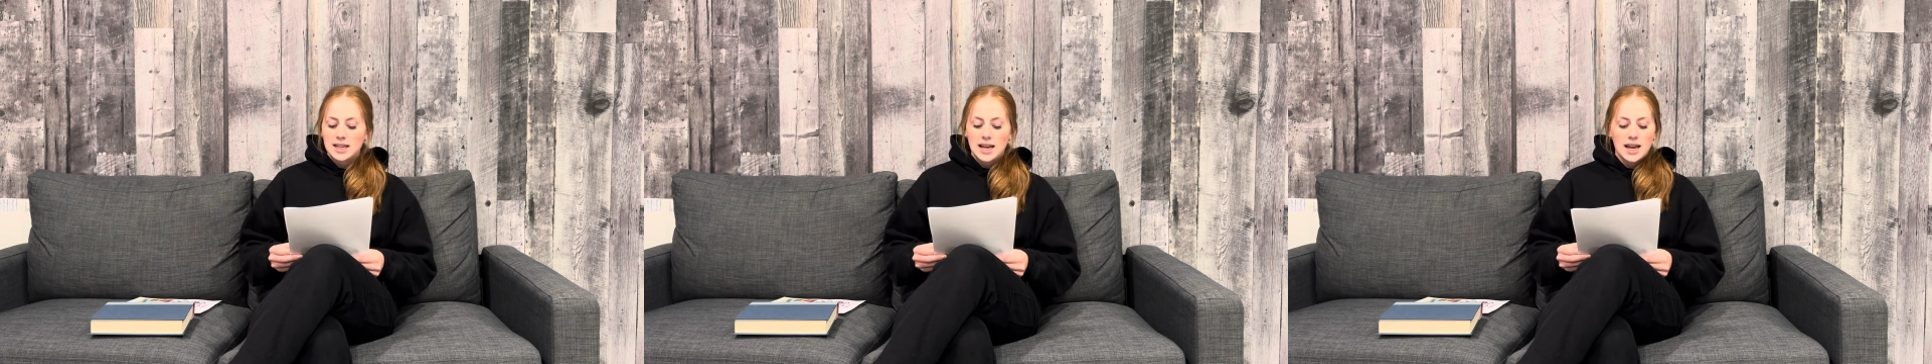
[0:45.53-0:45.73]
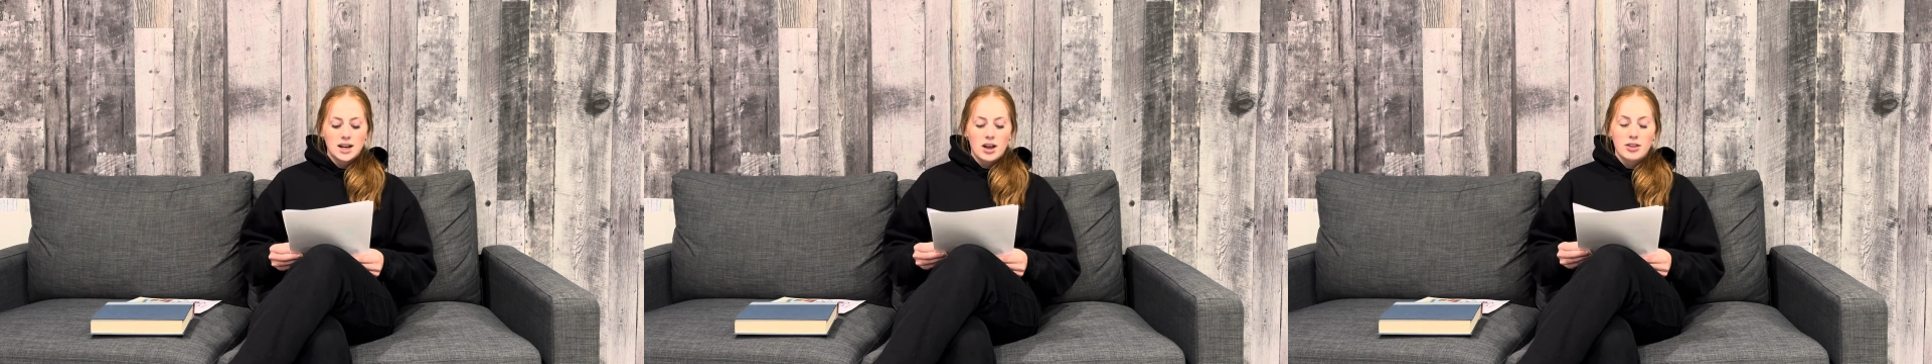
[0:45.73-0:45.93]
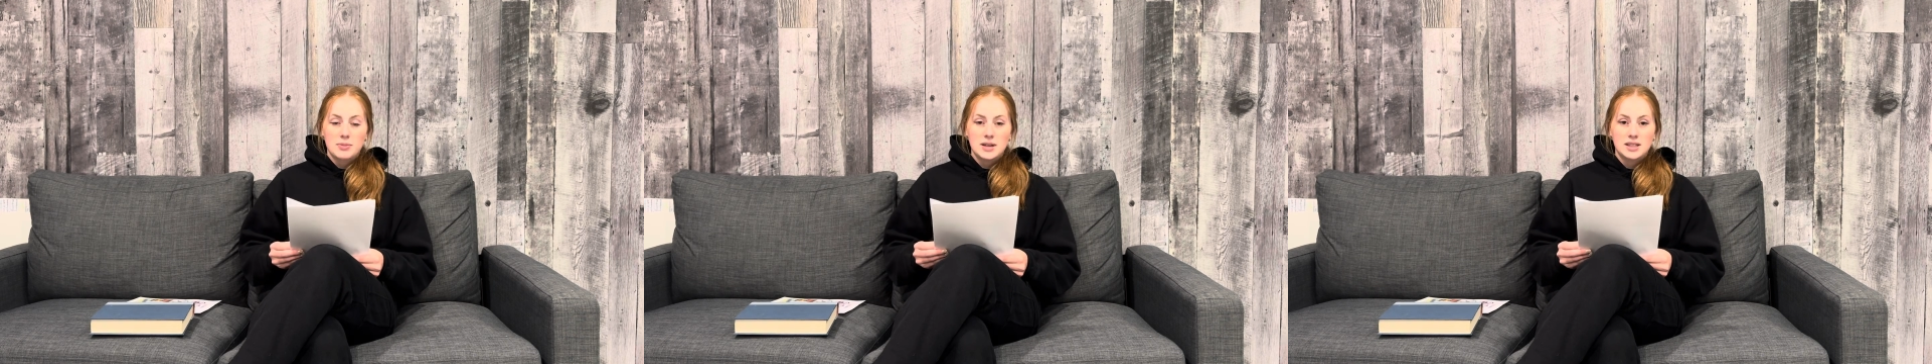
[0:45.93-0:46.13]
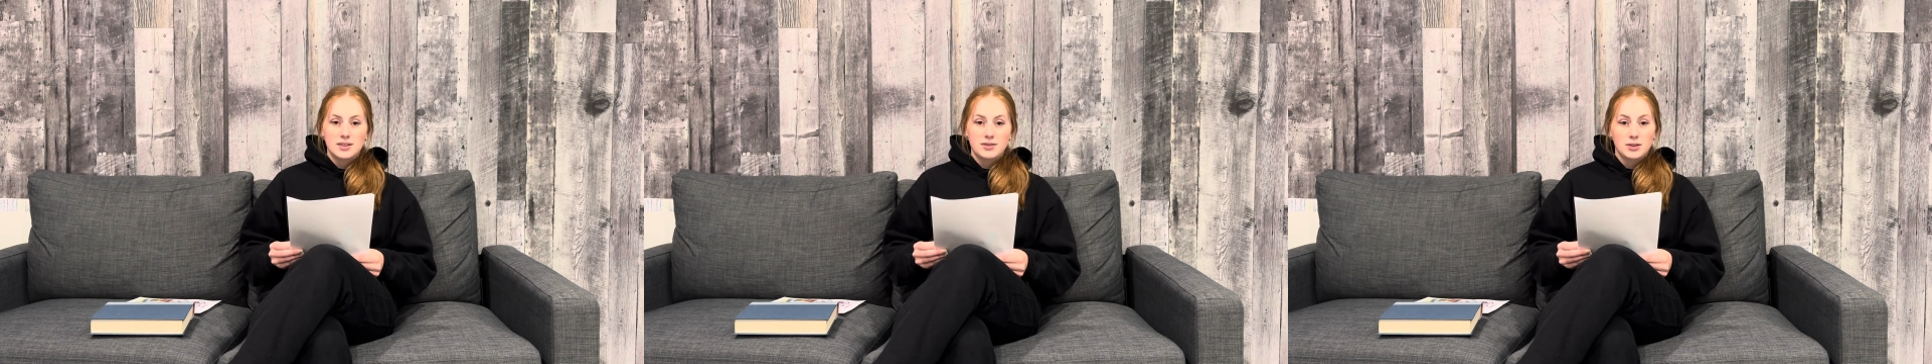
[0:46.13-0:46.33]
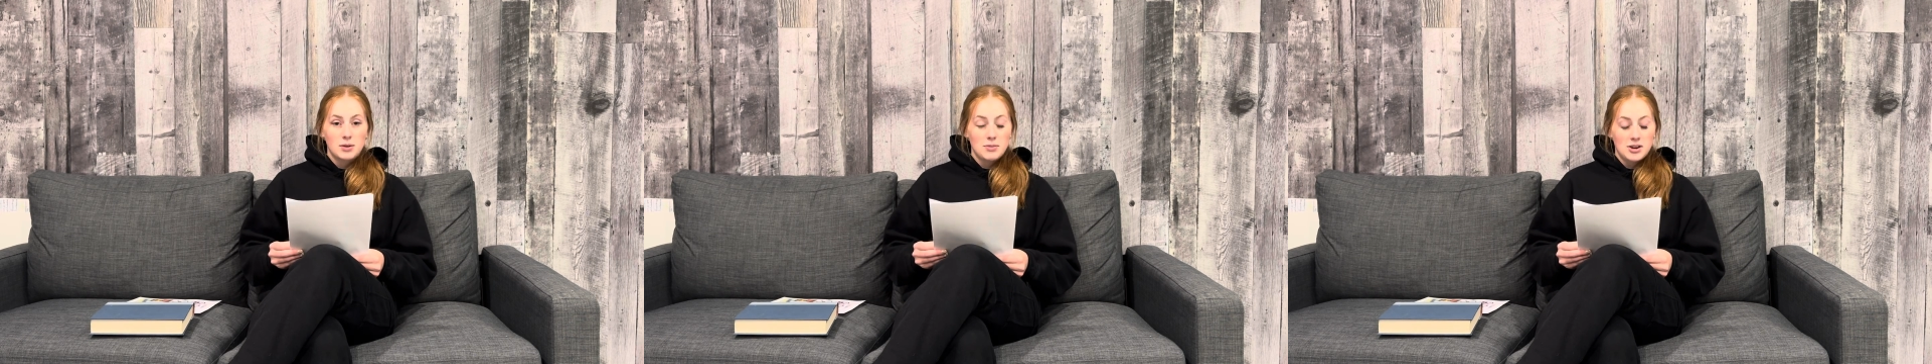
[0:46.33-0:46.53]
and other means
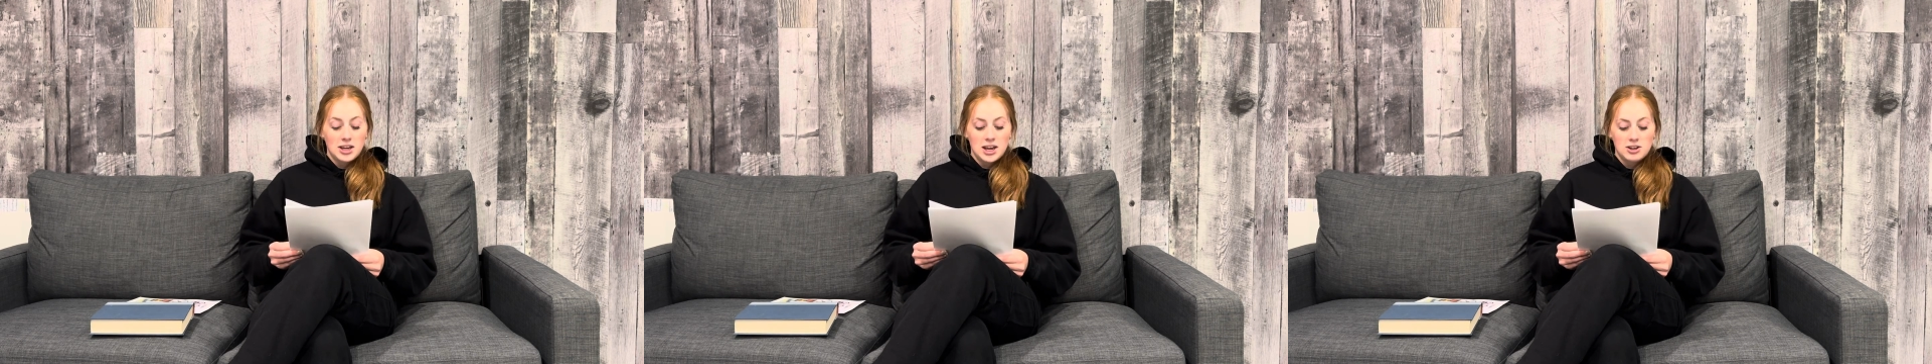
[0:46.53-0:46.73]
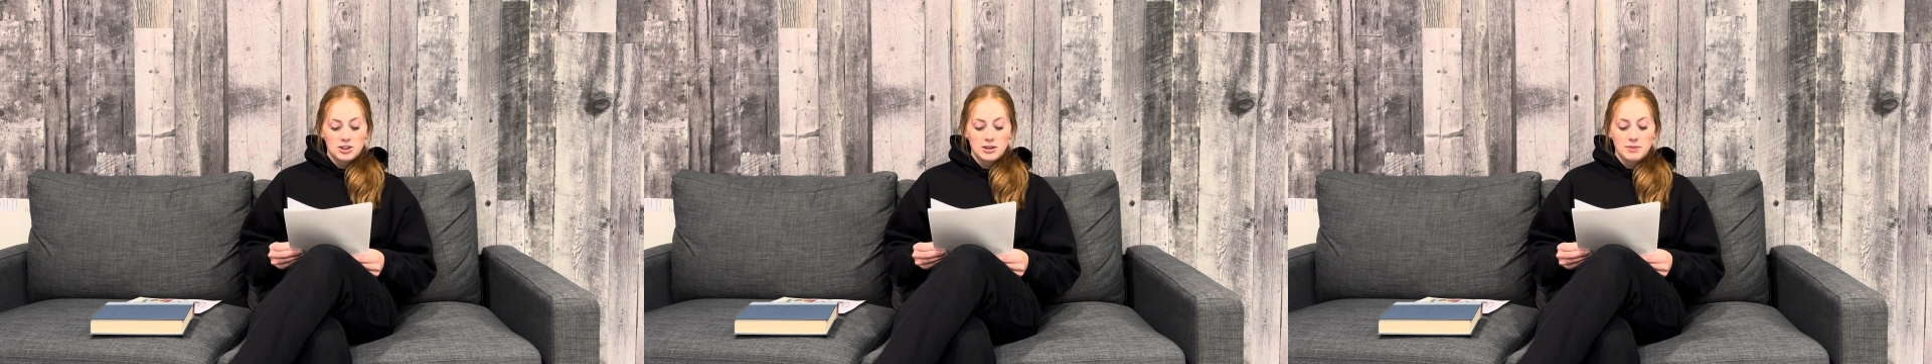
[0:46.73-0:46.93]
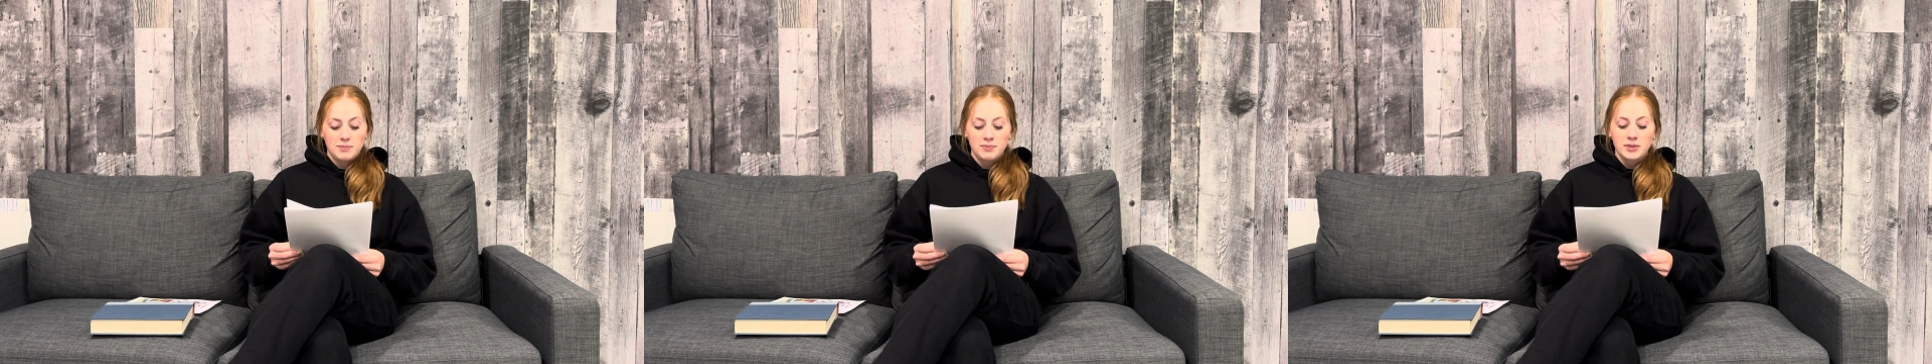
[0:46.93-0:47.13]
of communication.